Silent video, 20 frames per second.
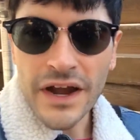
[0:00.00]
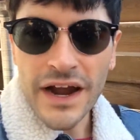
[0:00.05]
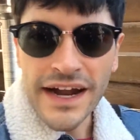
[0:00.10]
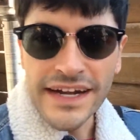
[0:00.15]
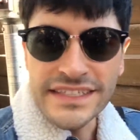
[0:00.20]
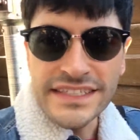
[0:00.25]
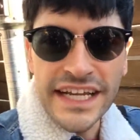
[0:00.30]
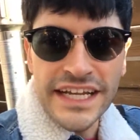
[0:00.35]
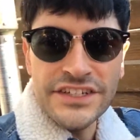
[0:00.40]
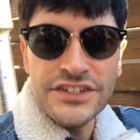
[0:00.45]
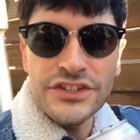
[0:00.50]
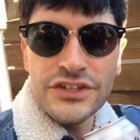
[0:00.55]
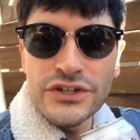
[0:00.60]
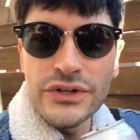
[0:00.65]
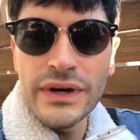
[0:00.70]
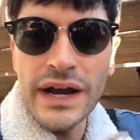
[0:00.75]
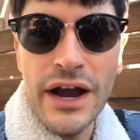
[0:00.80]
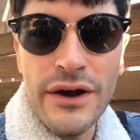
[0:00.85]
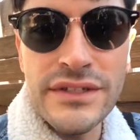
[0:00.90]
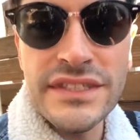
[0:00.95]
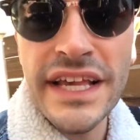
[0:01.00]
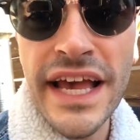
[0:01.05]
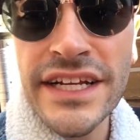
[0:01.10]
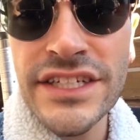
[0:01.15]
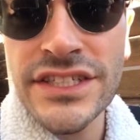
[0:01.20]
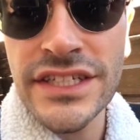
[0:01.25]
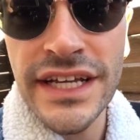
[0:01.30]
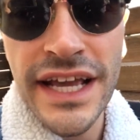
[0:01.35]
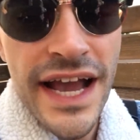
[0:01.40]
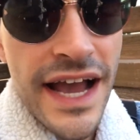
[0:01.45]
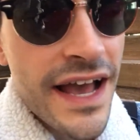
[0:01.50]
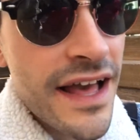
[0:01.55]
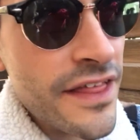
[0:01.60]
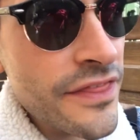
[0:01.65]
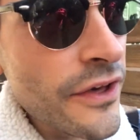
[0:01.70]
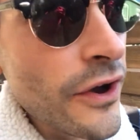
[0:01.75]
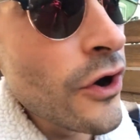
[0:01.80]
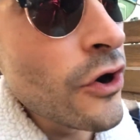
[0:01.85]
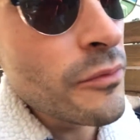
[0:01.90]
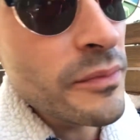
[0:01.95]
All right, day two. I was actually
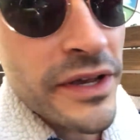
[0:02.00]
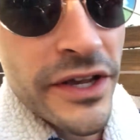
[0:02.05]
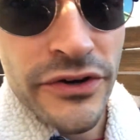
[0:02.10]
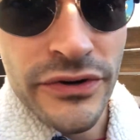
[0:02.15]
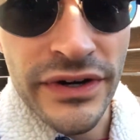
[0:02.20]
at the homie